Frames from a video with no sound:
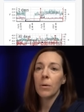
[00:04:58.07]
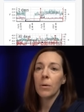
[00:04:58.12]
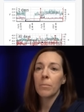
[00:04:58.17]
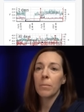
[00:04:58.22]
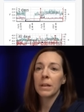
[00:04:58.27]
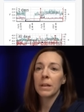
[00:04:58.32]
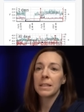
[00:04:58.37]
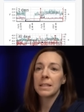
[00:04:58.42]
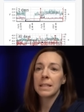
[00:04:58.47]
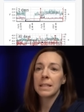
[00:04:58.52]

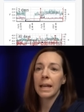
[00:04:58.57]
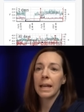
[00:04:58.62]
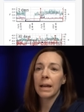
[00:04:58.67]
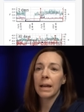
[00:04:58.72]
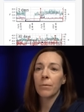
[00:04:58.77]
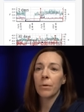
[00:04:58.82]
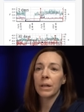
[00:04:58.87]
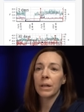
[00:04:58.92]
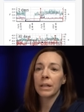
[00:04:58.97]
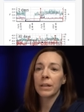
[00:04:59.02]
But say I
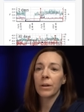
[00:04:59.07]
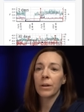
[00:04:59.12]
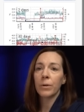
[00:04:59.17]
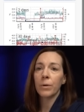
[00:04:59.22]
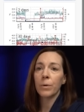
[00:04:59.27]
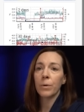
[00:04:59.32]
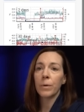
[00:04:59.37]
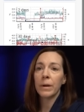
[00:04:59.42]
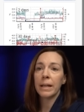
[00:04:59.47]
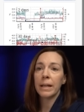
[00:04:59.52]
want to
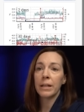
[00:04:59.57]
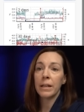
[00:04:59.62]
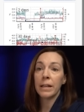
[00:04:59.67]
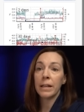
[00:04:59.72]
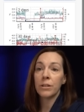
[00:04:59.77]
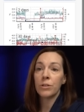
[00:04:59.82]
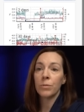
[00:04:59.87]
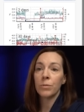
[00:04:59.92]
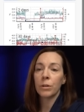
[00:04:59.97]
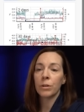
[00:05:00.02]
go
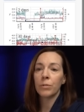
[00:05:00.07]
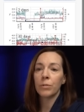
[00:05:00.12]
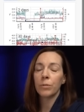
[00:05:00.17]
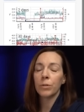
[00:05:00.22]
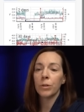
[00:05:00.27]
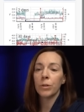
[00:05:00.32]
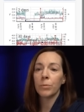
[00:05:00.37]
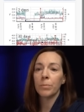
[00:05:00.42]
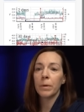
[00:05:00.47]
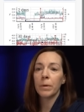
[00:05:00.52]
into a
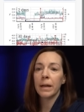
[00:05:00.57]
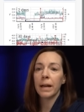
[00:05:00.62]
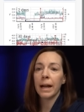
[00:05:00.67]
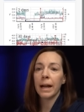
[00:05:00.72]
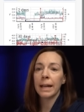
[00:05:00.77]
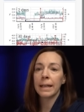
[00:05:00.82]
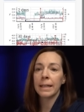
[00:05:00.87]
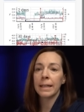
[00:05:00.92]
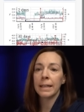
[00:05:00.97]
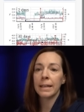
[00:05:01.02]
group,
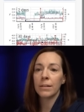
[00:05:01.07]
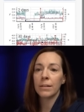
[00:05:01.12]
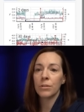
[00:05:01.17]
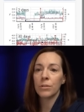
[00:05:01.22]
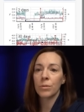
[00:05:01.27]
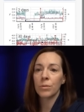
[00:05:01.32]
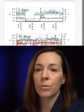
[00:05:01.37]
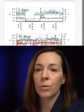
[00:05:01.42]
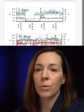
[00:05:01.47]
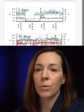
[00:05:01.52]
I can
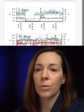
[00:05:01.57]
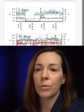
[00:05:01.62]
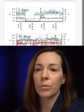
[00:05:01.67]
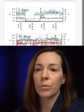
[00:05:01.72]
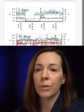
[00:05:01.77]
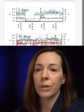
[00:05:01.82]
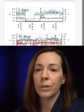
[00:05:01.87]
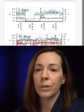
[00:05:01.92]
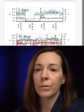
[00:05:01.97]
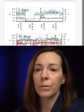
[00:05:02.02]
scroll
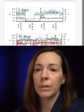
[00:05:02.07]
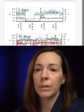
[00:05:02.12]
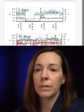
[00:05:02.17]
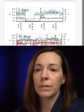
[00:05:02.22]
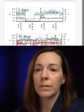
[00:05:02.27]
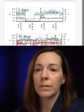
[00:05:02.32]
through